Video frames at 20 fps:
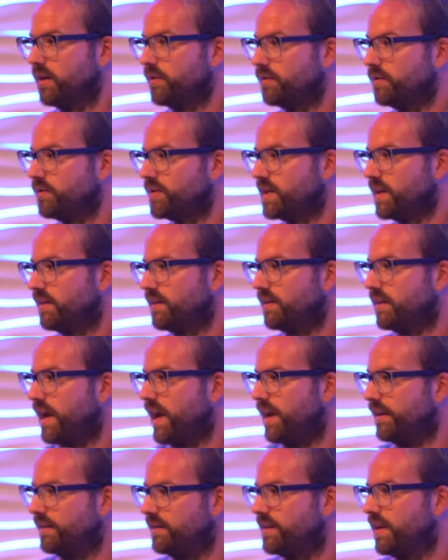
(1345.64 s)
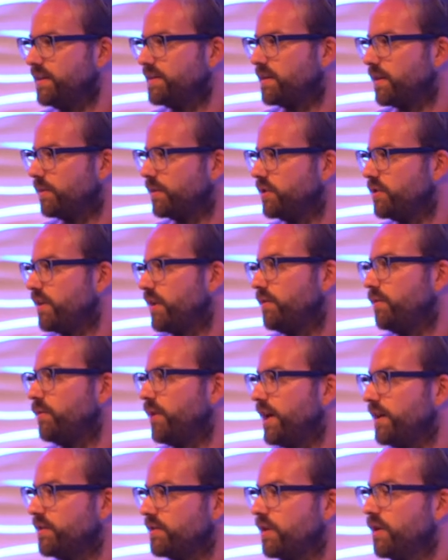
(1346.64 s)
to send any data we
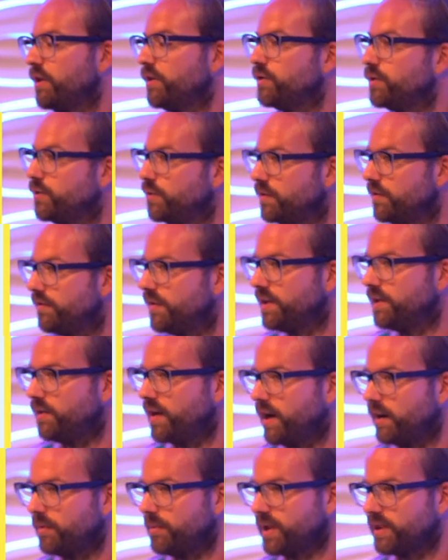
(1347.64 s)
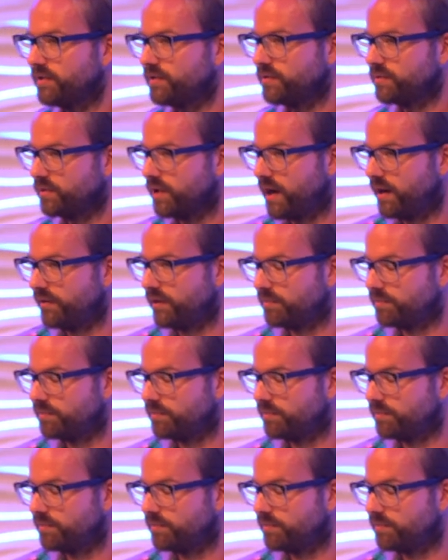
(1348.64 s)
generate to the video element to have,